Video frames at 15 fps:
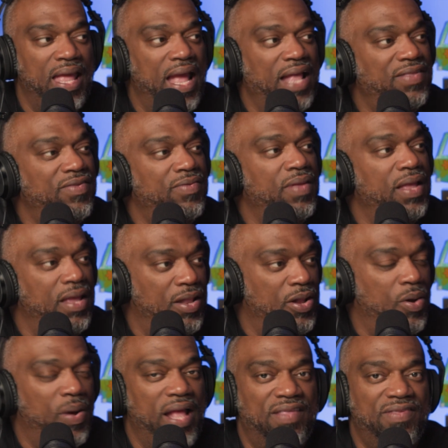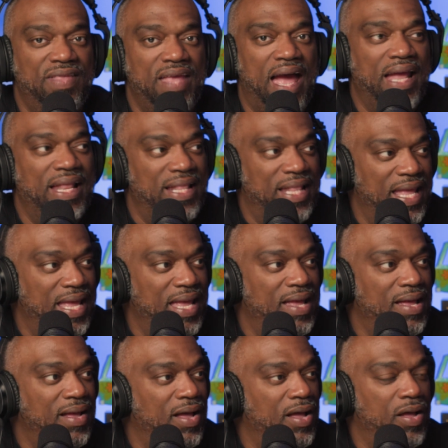It's, it's the
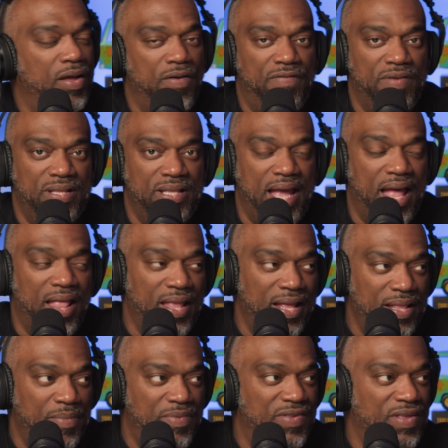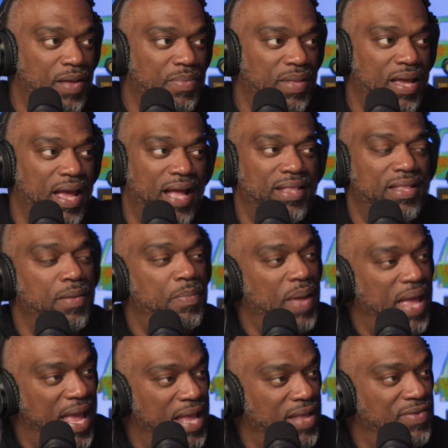idea of telling them something at the
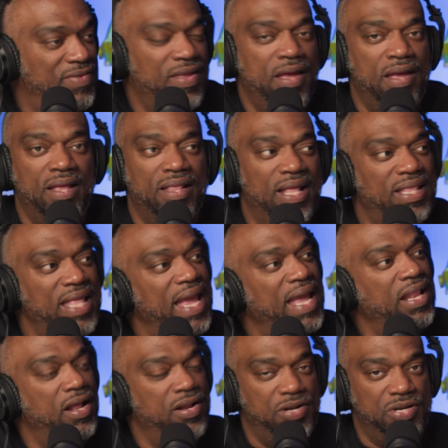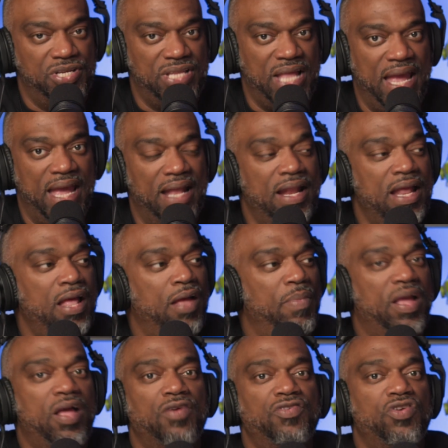pace that they can understand,
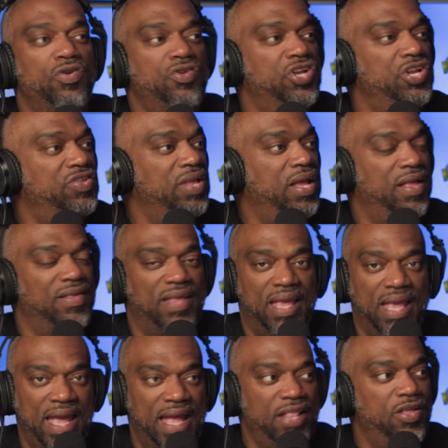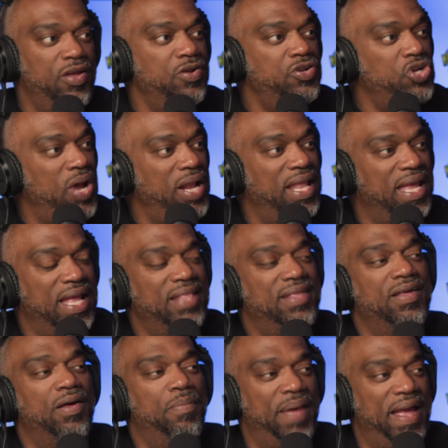because again, you're trying to get
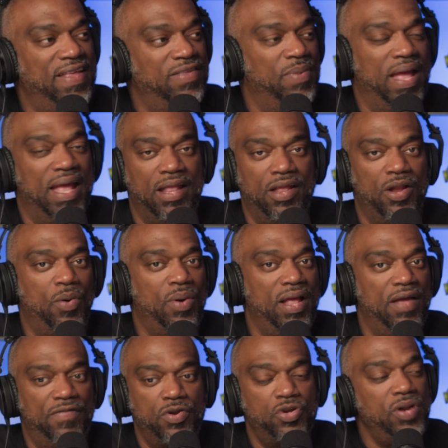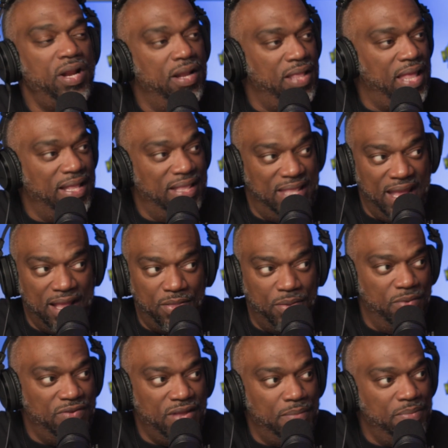to a basement. And you know what? If you're trying to like dig
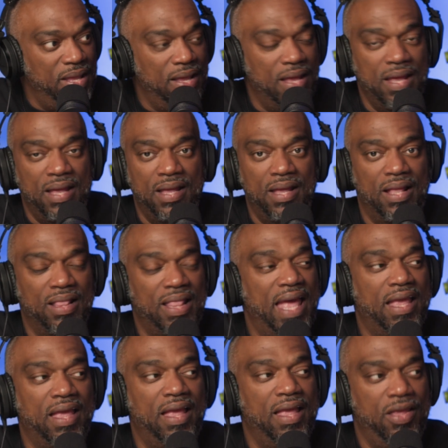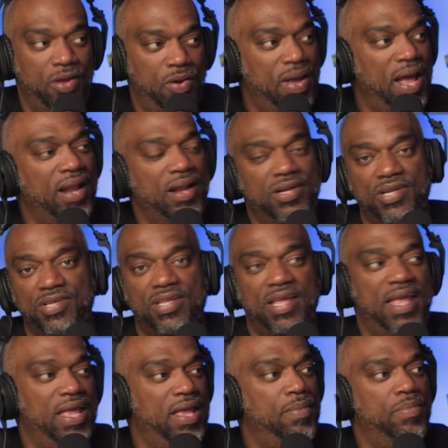through something, like you got to just
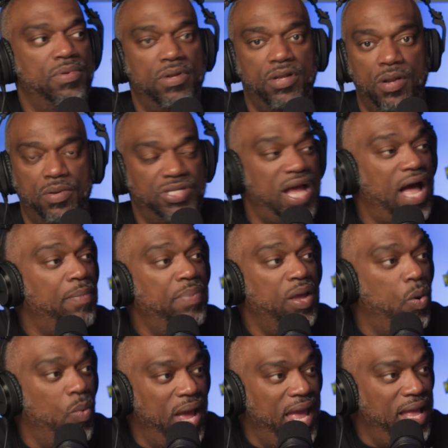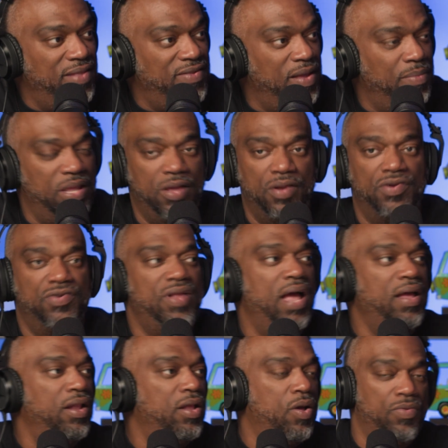keep, chopping away at something. You're just not
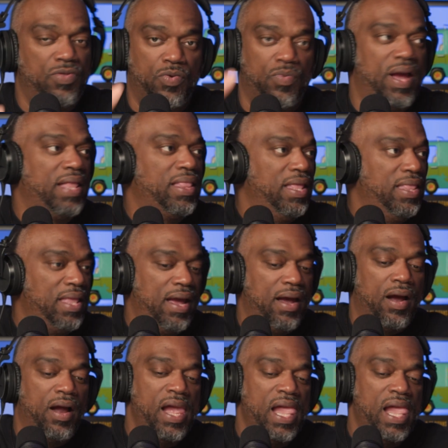going to go directly there.